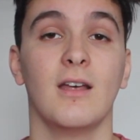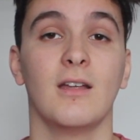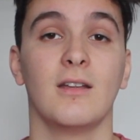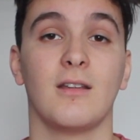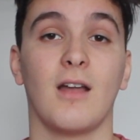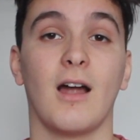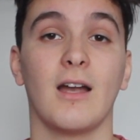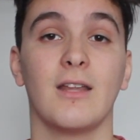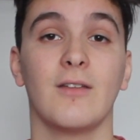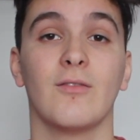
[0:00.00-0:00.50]

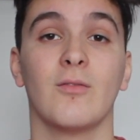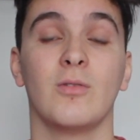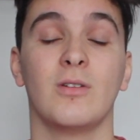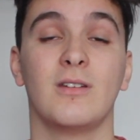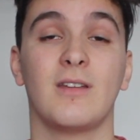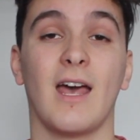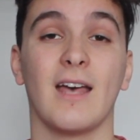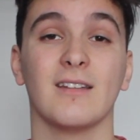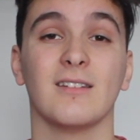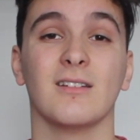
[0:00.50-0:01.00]
not even
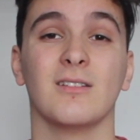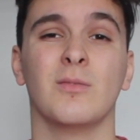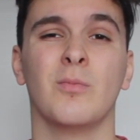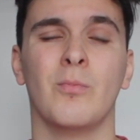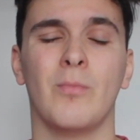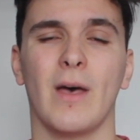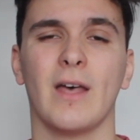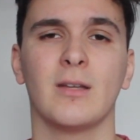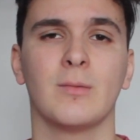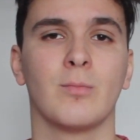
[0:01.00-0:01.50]
Tesla's
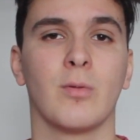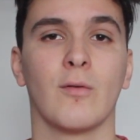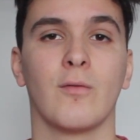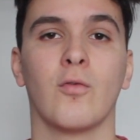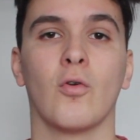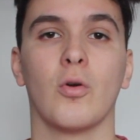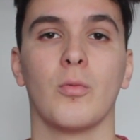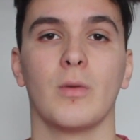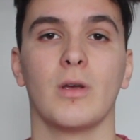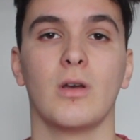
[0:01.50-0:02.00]
best
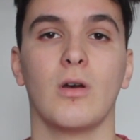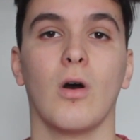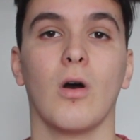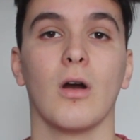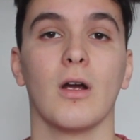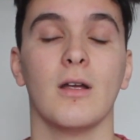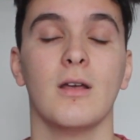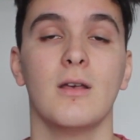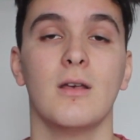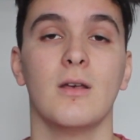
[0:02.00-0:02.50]
performing car